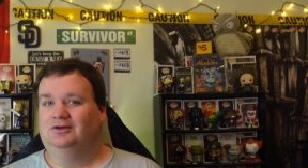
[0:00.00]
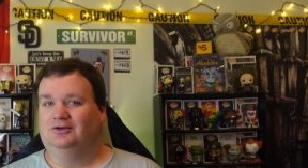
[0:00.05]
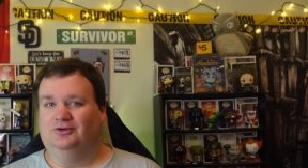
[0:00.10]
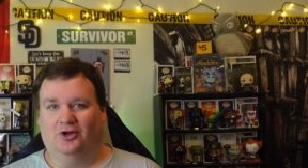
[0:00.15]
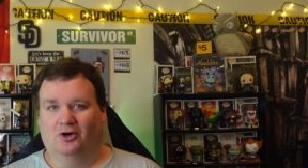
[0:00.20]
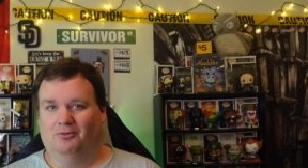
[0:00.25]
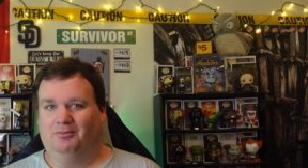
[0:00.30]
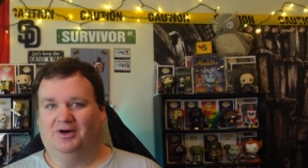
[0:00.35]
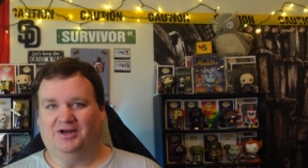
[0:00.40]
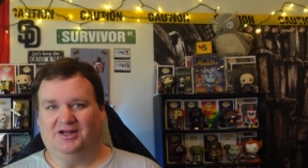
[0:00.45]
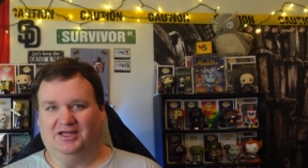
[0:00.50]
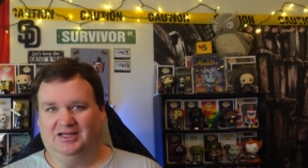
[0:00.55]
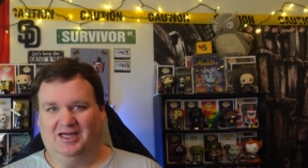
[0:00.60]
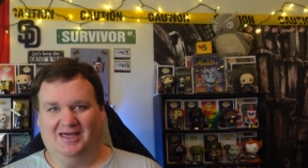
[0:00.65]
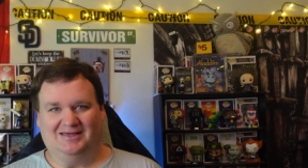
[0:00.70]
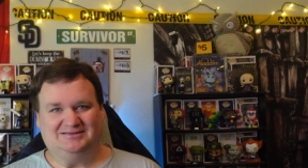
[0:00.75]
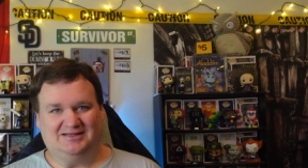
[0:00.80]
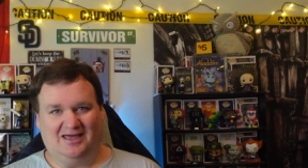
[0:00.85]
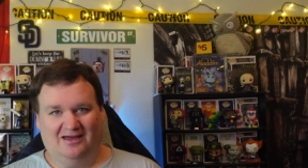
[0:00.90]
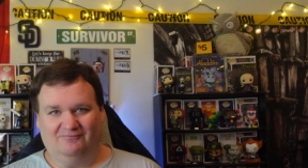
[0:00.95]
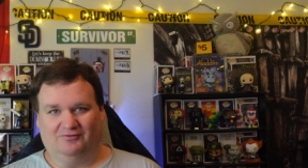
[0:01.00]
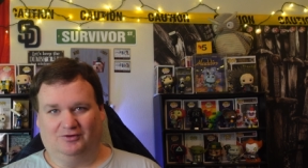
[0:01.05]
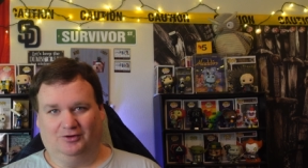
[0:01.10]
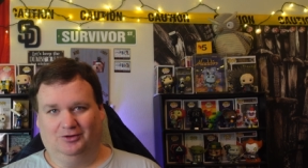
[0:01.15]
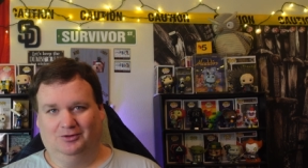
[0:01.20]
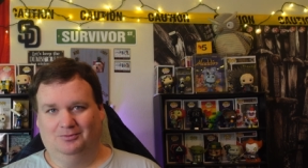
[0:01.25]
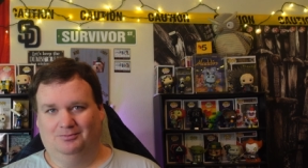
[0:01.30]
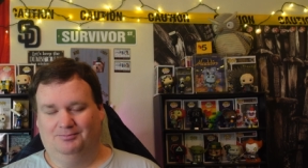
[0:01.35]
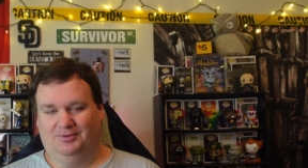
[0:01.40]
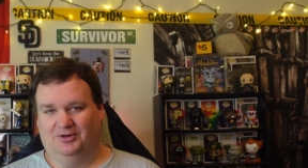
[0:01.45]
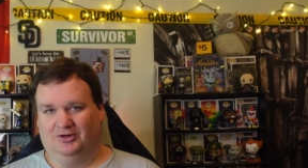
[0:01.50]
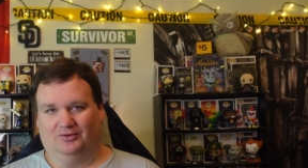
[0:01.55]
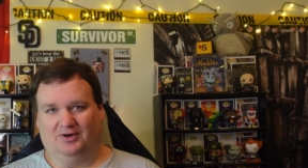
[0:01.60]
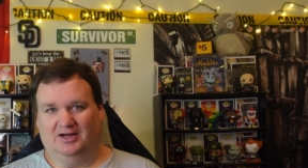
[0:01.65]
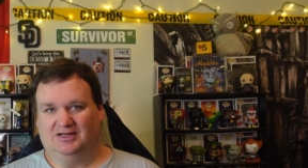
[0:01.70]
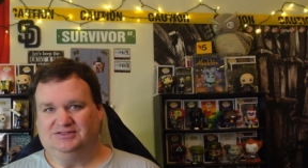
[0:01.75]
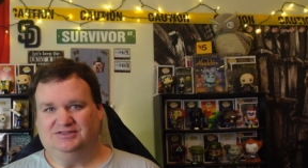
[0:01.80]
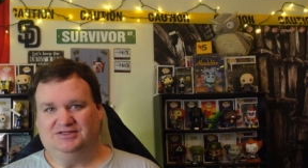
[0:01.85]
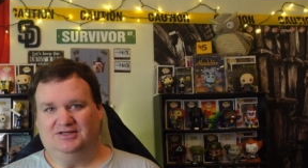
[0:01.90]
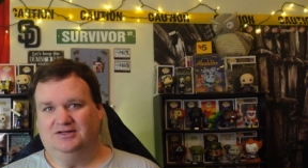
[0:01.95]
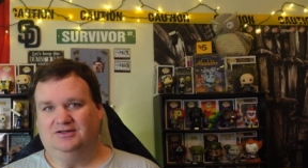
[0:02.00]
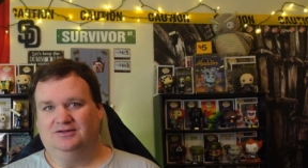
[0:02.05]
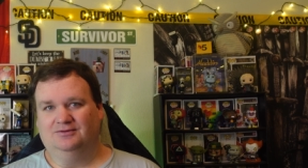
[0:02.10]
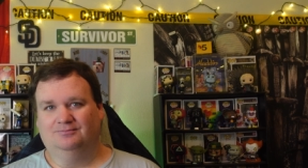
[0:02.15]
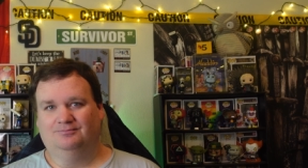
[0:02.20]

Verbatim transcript: nobody has ever been arrested.